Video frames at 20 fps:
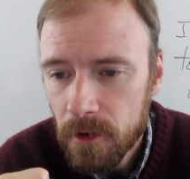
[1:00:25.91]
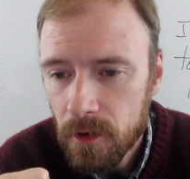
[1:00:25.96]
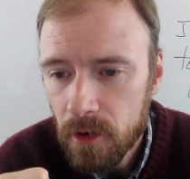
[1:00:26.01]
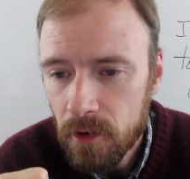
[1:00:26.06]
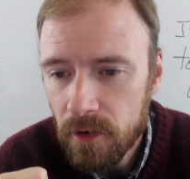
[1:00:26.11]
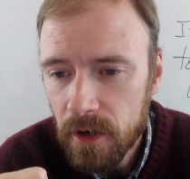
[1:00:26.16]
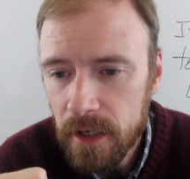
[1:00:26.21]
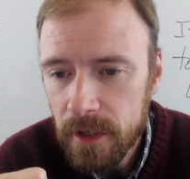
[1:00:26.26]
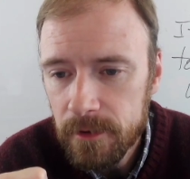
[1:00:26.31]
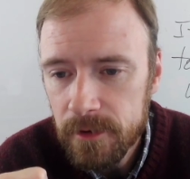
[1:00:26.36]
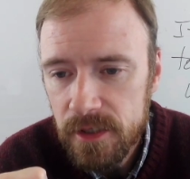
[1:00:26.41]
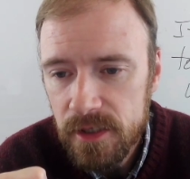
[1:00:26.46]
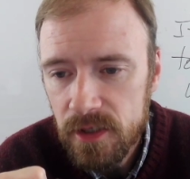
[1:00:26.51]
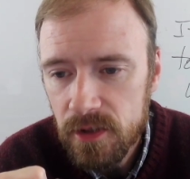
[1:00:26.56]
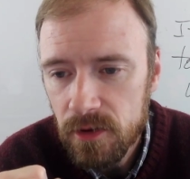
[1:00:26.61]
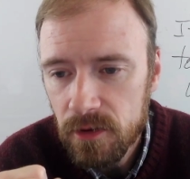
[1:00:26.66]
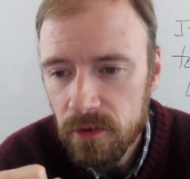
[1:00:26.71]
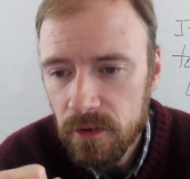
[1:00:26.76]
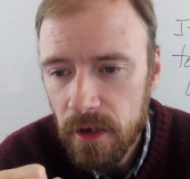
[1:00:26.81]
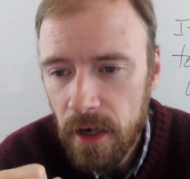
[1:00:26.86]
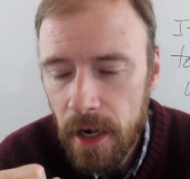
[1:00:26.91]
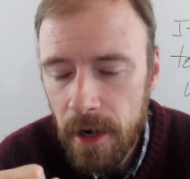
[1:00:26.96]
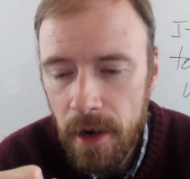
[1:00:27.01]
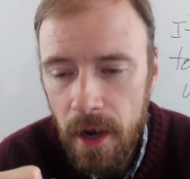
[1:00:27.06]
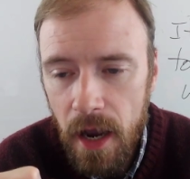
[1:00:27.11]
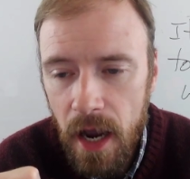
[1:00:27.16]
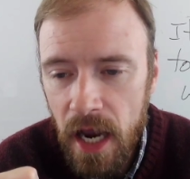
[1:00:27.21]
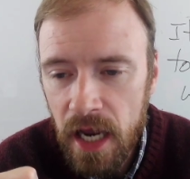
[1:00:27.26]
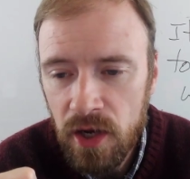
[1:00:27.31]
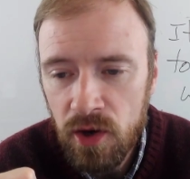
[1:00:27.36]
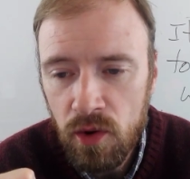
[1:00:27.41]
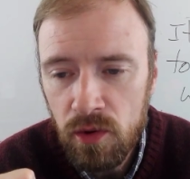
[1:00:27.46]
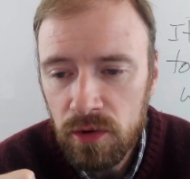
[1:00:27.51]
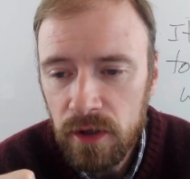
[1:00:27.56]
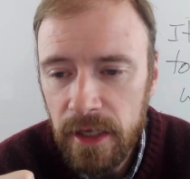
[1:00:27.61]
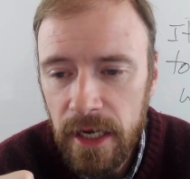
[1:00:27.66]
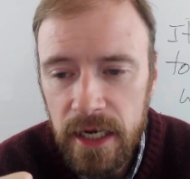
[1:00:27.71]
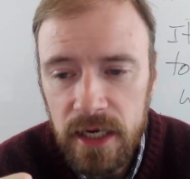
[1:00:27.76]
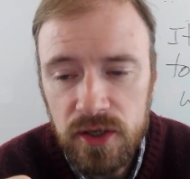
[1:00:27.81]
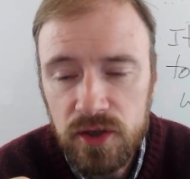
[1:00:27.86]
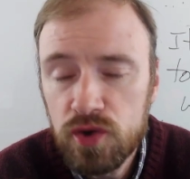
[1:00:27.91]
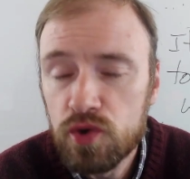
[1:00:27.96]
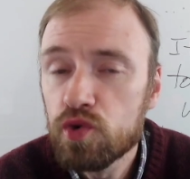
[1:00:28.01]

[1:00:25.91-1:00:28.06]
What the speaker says: All right, so I don't like